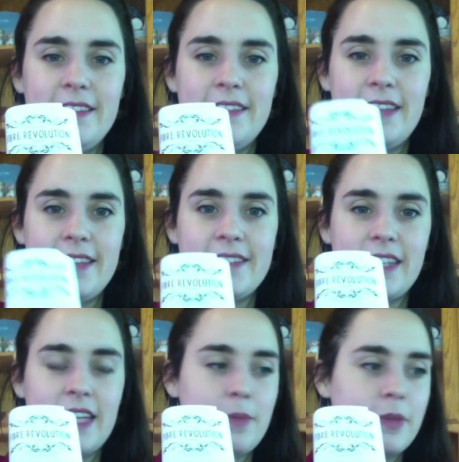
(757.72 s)
There's the
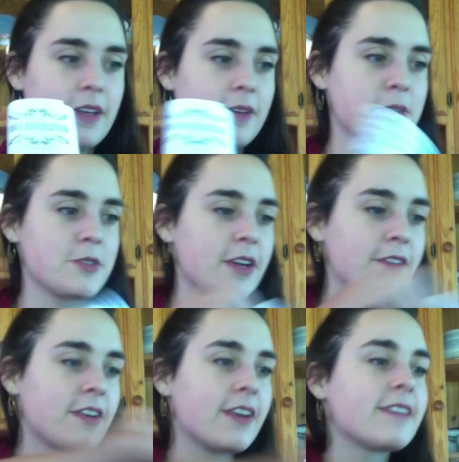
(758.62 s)
label that I was trying to
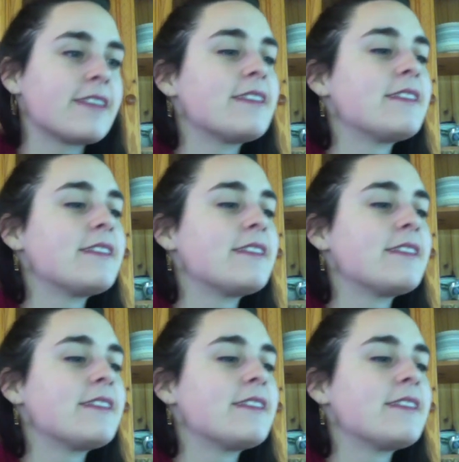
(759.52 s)
find.